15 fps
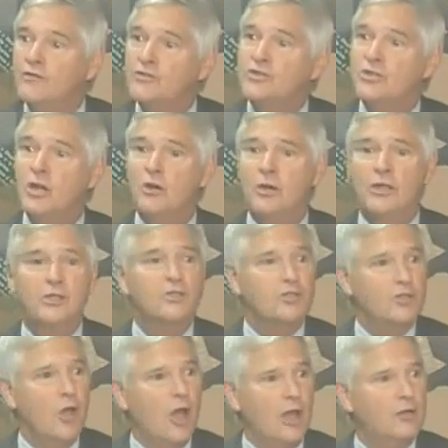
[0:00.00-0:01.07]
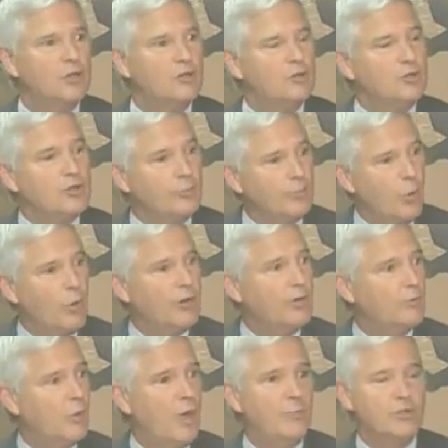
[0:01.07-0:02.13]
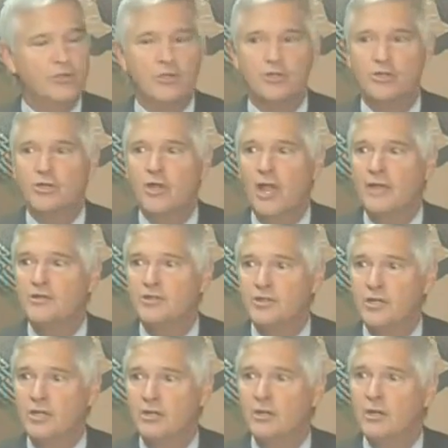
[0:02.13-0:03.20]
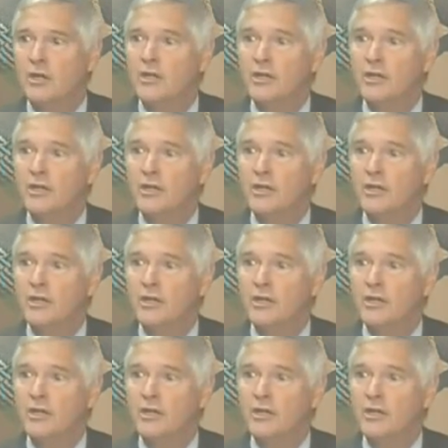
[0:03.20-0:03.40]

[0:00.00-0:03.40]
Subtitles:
serious thought to supporting Proposition 19